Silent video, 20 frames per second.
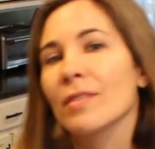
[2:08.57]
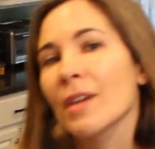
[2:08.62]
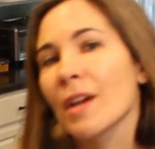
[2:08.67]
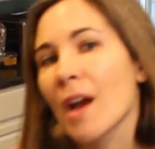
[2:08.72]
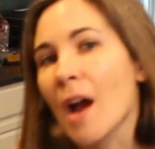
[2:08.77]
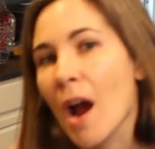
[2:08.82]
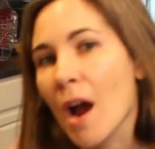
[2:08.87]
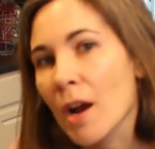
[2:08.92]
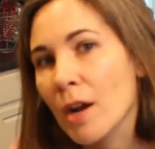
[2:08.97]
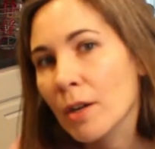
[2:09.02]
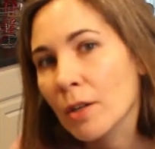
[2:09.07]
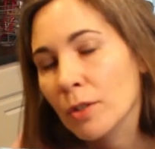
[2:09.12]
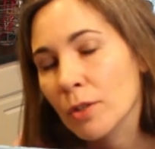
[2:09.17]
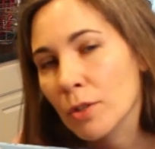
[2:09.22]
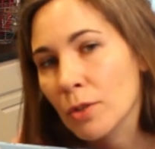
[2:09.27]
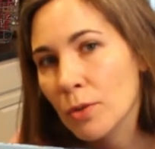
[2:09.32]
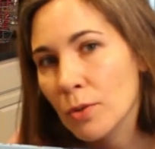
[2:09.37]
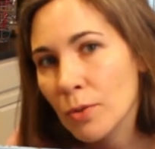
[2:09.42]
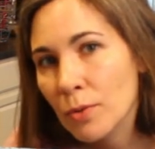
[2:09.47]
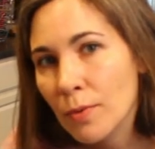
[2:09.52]
there are
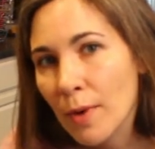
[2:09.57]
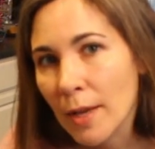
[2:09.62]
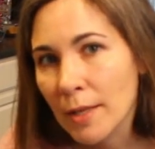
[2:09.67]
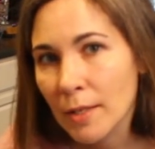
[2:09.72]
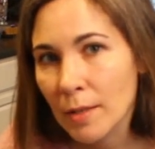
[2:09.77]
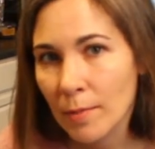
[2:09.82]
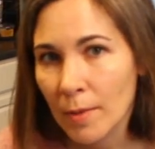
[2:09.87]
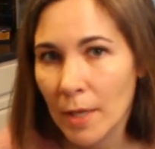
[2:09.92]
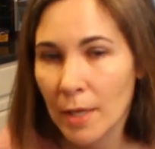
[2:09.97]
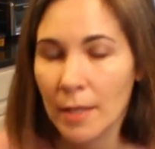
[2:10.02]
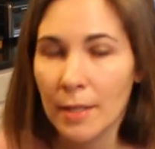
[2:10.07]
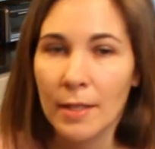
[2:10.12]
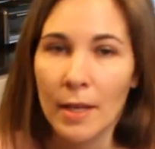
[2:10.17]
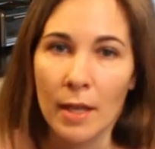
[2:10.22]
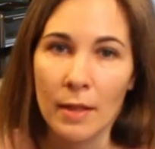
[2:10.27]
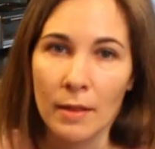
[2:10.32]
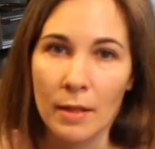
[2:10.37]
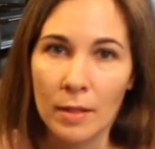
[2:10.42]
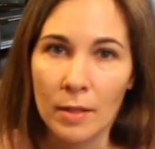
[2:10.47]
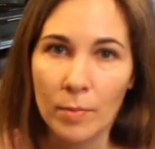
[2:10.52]
2 recipes
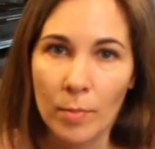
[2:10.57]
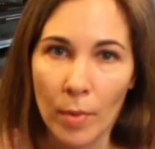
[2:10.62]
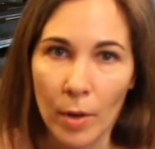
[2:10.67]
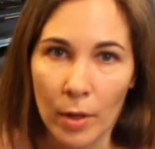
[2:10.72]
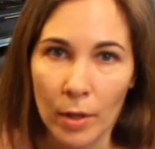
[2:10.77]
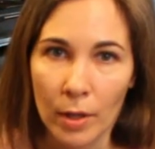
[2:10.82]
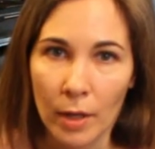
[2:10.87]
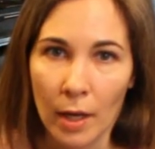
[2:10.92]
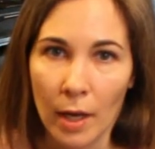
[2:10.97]
in this book.